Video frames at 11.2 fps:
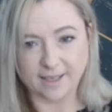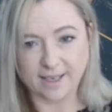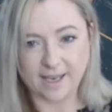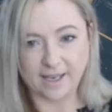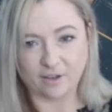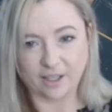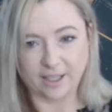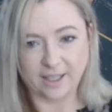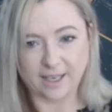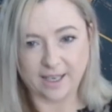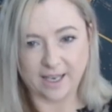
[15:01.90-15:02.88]

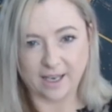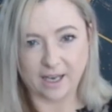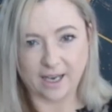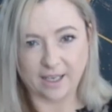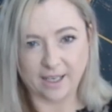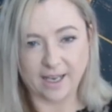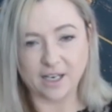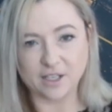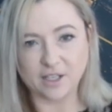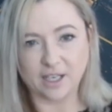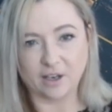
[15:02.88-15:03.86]
chaotic
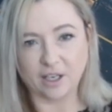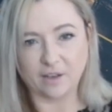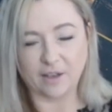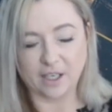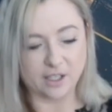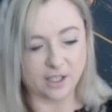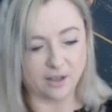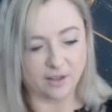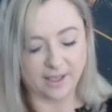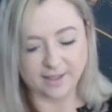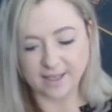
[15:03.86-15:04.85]
ADHD kind of energy,
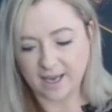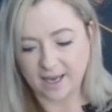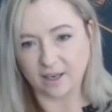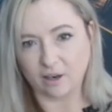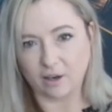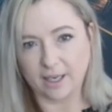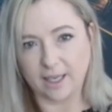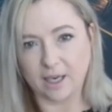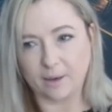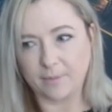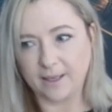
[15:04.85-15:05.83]
and things aren't lining
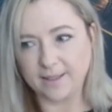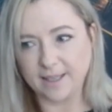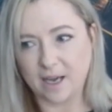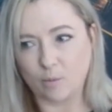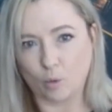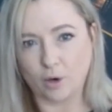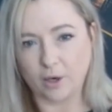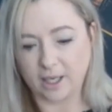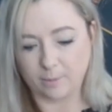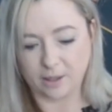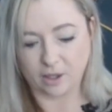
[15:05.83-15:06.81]
up, things aren't
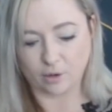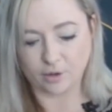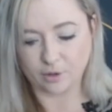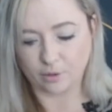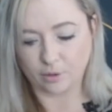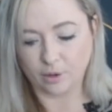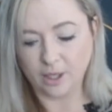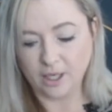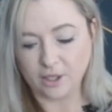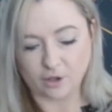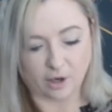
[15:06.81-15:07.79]
working because you're
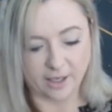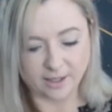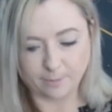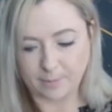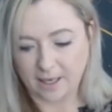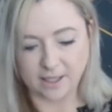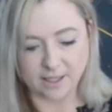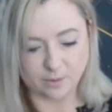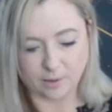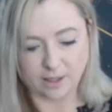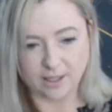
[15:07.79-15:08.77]
trying to balance
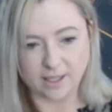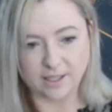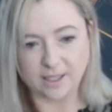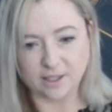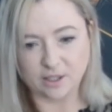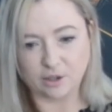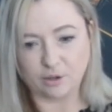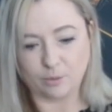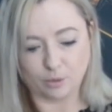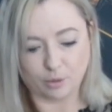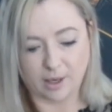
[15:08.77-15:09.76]
when it's just
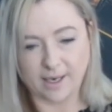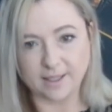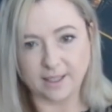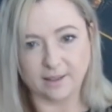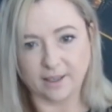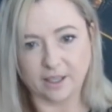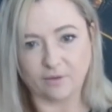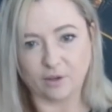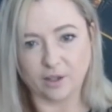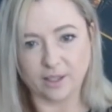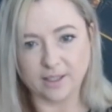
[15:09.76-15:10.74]
too crazy. Like you've
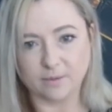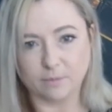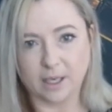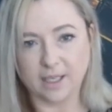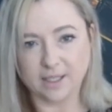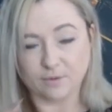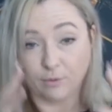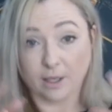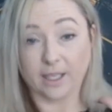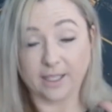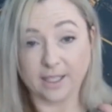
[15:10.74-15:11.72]
got this, and it's
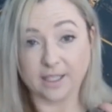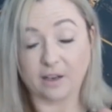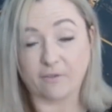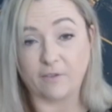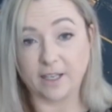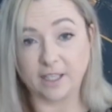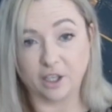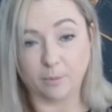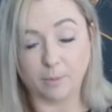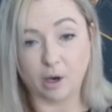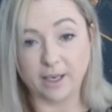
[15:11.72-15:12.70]
really just affecting your
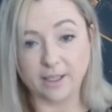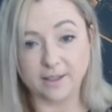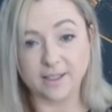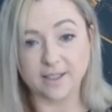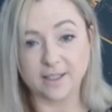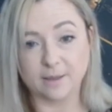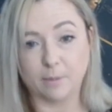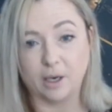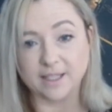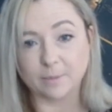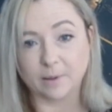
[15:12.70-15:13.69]
mind. This is the
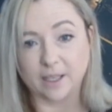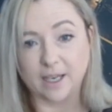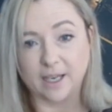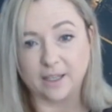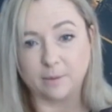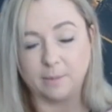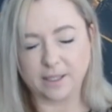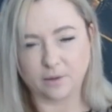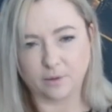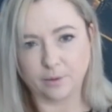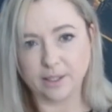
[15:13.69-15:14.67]
mind split card, the
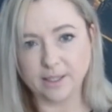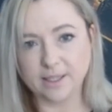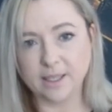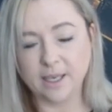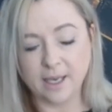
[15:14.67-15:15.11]
mental illness.